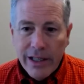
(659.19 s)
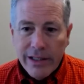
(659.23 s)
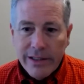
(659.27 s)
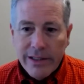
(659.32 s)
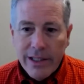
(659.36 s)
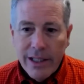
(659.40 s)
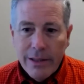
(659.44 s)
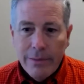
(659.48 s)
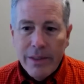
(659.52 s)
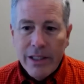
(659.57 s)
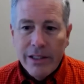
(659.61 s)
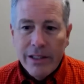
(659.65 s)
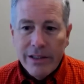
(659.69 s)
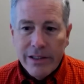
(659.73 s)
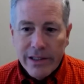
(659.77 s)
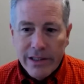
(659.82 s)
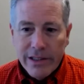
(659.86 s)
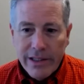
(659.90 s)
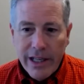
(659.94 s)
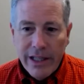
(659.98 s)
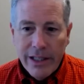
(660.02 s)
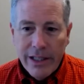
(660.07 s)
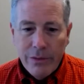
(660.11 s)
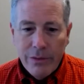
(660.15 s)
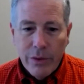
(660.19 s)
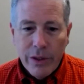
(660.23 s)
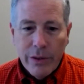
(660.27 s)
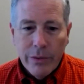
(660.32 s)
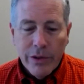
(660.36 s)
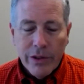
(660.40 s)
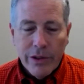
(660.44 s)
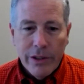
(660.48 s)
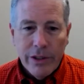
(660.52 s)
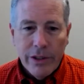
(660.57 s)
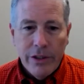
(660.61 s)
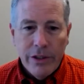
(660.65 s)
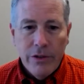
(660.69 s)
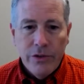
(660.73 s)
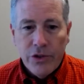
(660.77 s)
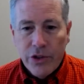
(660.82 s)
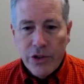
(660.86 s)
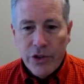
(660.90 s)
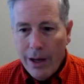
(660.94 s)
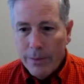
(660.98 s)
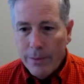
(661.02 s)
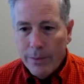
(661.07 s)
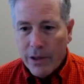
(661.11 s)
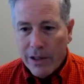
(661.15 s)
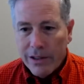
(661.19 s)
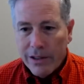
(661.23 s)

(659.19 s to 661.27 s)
SM, and instead we were going to use job